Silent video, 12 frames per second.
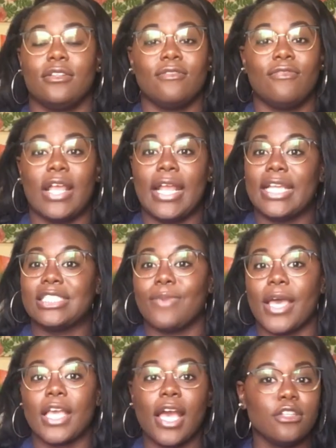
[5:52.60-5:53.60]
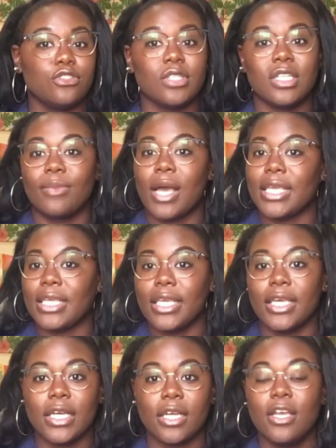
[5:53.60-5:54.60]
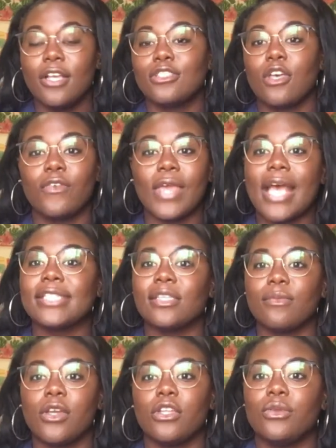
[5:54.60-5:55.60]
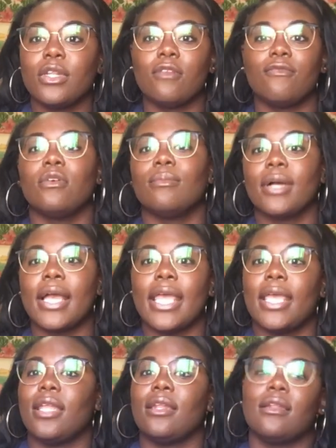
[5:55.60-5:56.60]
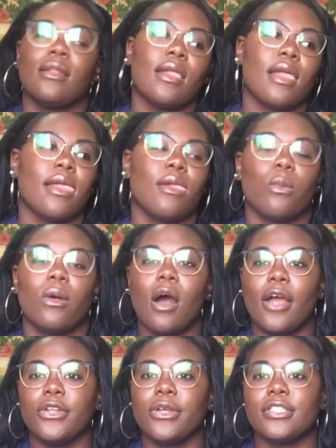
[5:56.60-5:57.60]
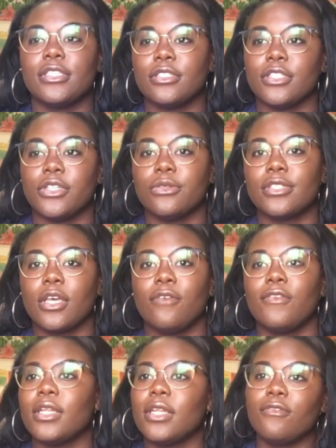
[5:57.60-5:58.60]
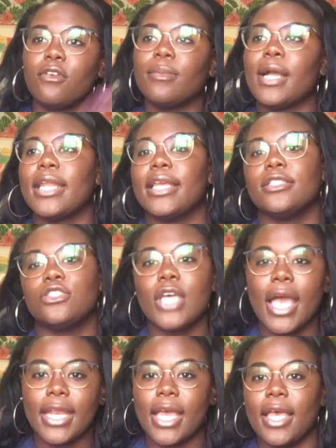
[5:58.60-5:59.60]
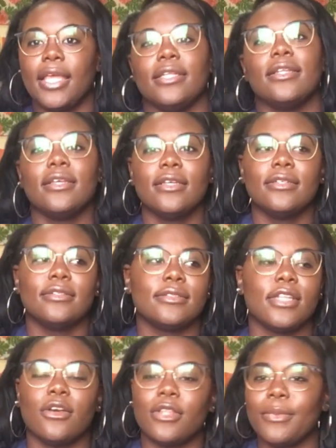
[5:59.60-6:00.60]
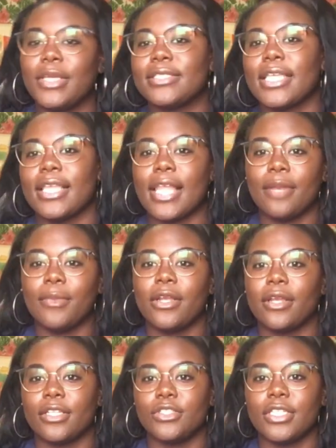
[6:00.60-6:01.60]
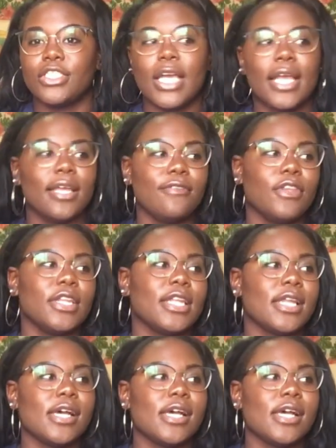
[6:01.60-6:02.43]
varies by country, by year. So if you ask someone who did a Fulbright in, well, Honduras is new. So if you did a Fulbright in China and no, let me say Latin American country. if you did